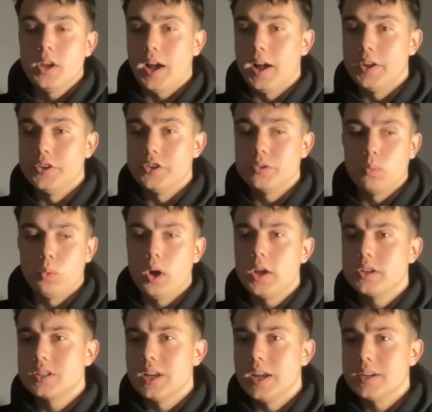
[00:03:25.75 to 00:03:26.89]
Sure. And
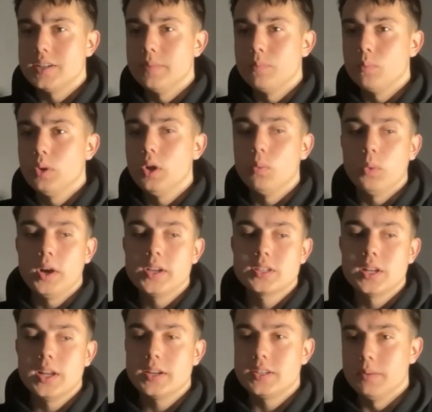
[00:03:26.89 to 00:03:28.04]
why select him
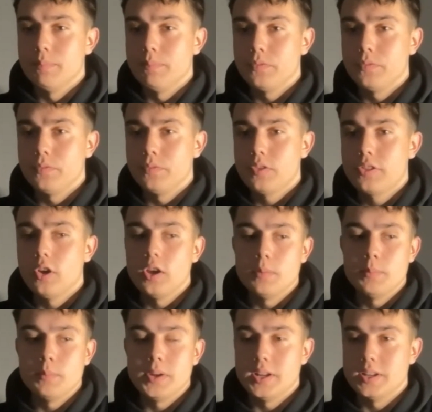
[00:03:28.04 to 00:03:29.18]

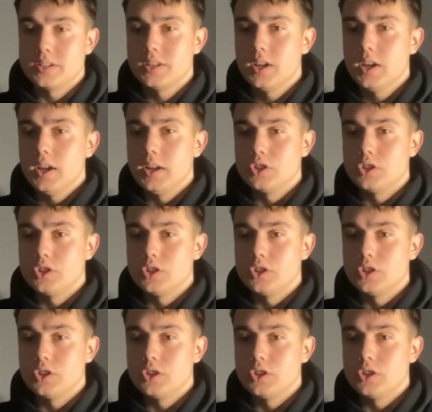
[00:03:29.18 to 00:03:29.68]
30 minutes